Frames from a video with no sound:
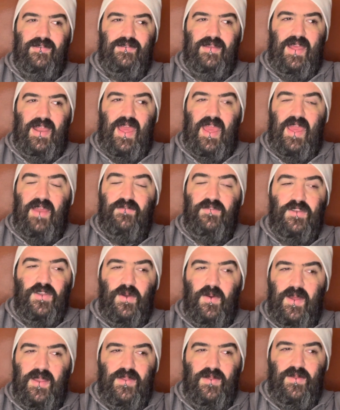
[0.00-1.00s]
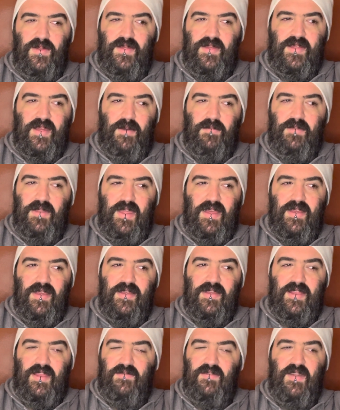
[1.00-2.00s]
And I have no idea who this company
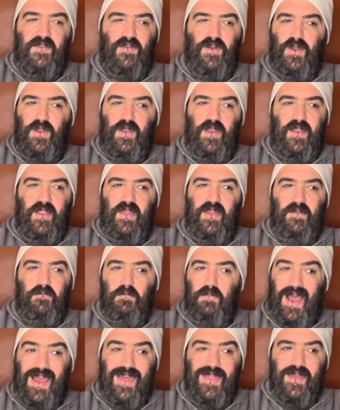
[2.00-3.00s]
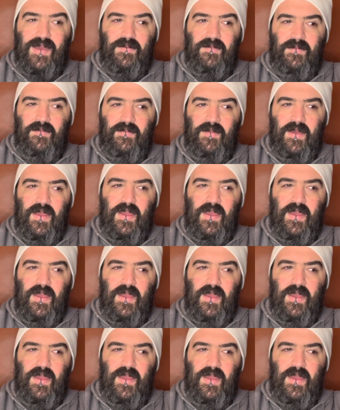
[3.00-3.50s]
is, and I've never heard anything by them.